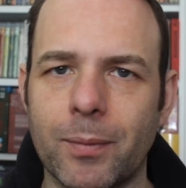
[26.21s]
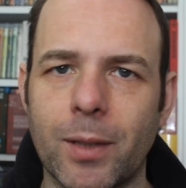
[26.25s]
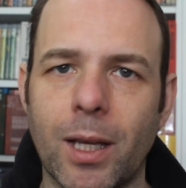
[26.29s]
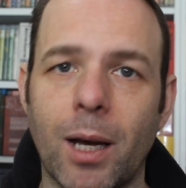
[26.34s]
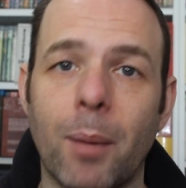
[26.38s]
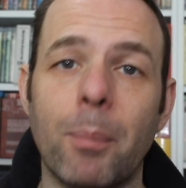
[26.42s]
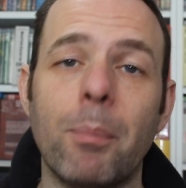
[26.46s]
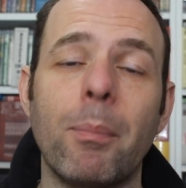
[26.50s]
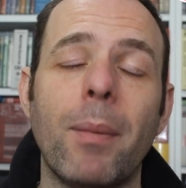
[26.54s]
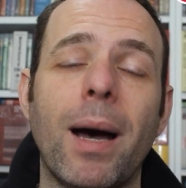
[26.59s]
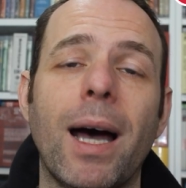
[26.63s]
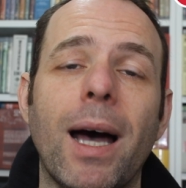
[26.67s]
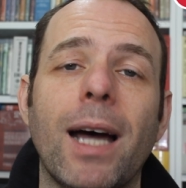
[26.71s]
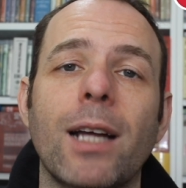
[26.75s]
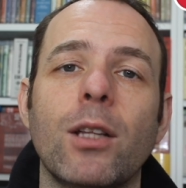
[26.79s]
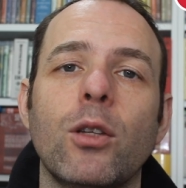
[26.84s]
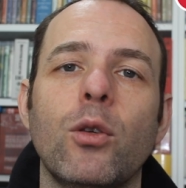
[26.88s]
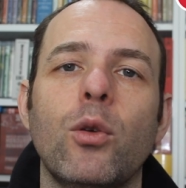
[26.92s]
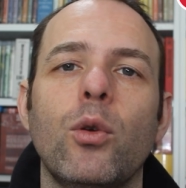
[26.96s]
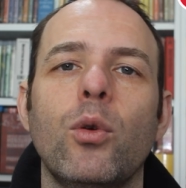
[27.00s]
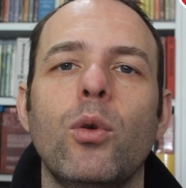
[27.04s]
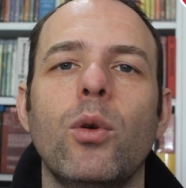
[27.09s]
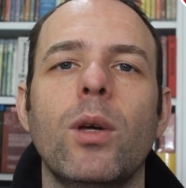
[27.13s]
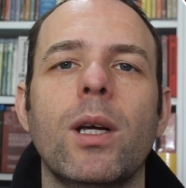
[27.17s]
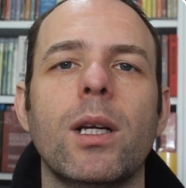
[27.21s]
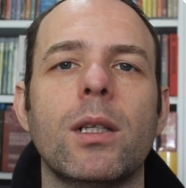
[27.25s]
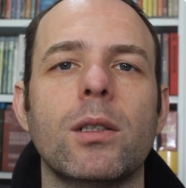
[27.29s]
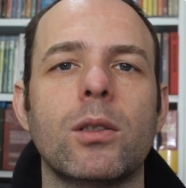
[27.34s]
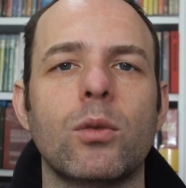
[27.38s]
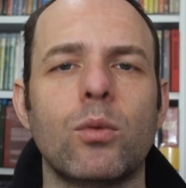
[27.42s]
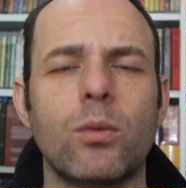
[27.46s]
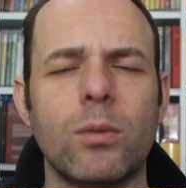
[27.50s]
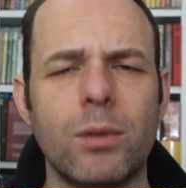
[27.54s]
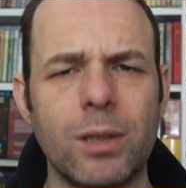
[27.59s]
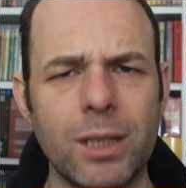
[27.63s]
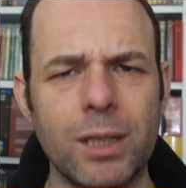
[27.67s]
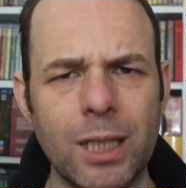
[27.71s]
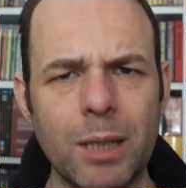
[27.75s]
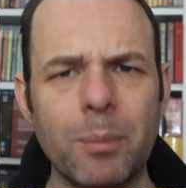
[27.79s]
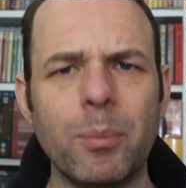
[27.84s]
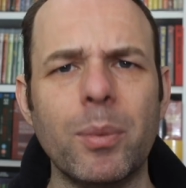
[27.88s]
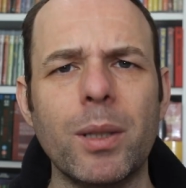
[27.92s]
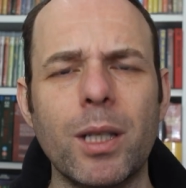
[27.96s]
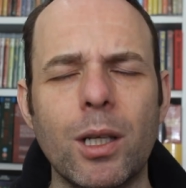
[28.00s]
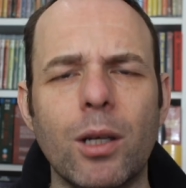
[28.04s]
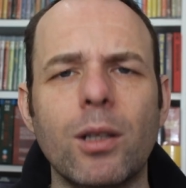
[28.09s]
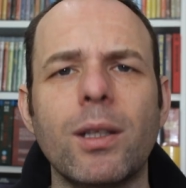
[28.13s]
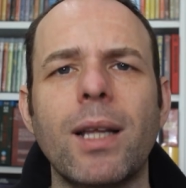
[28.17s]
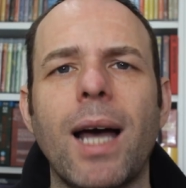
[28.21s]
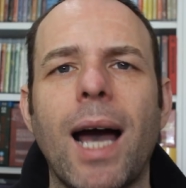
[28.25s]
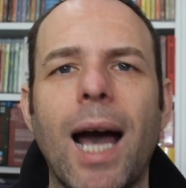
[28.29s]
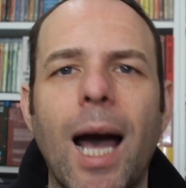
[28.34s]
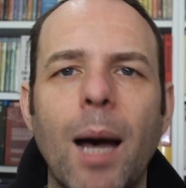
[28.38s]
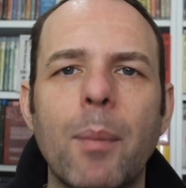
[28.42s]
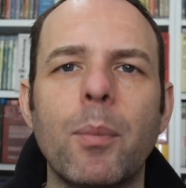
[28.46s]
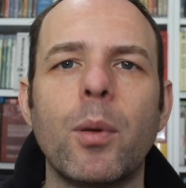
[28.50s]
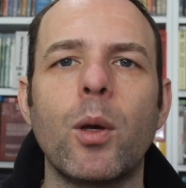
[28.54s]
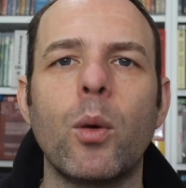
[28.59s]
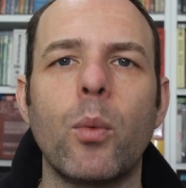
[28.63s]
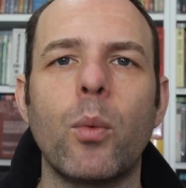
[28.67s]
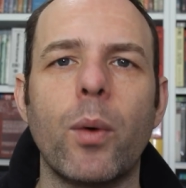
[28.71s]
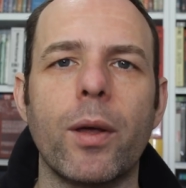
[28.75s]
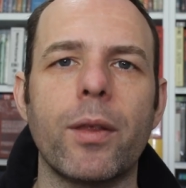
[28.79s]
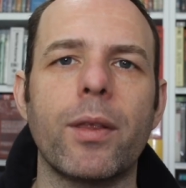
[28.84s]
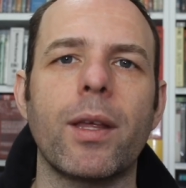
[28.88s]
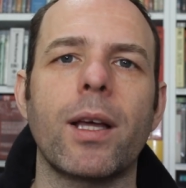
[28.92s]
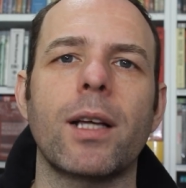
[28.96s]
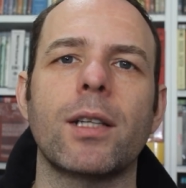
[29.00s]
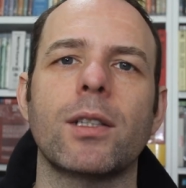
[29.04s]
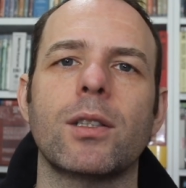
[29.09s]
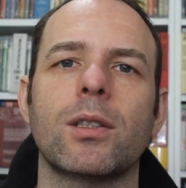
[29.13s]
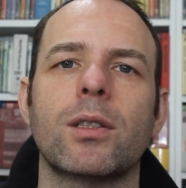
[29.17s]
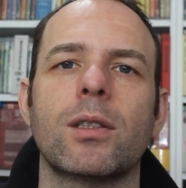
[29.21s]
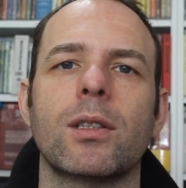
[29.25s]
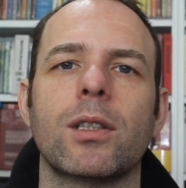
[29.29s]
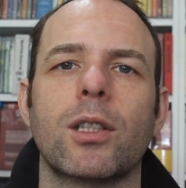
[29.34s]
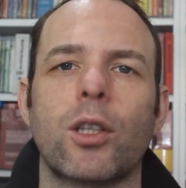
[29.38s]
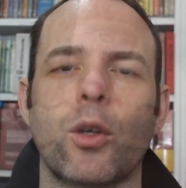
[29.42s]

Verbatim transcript: a man who is deeply unhappy with his